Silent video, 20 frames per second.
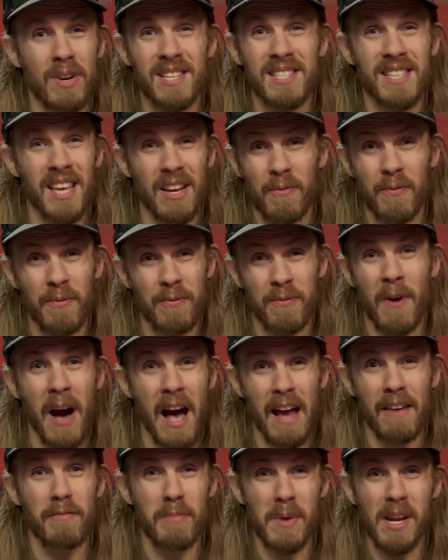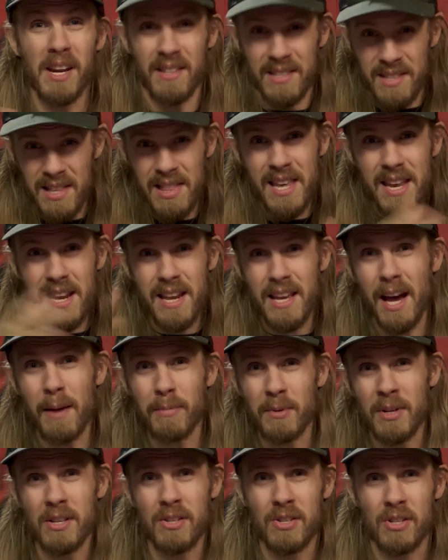is like 5 minutes leading
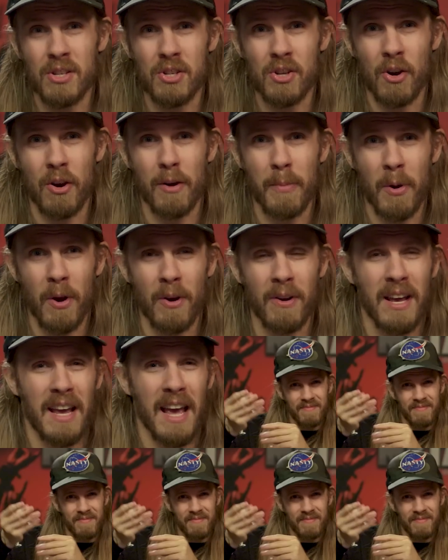up to this guitar part.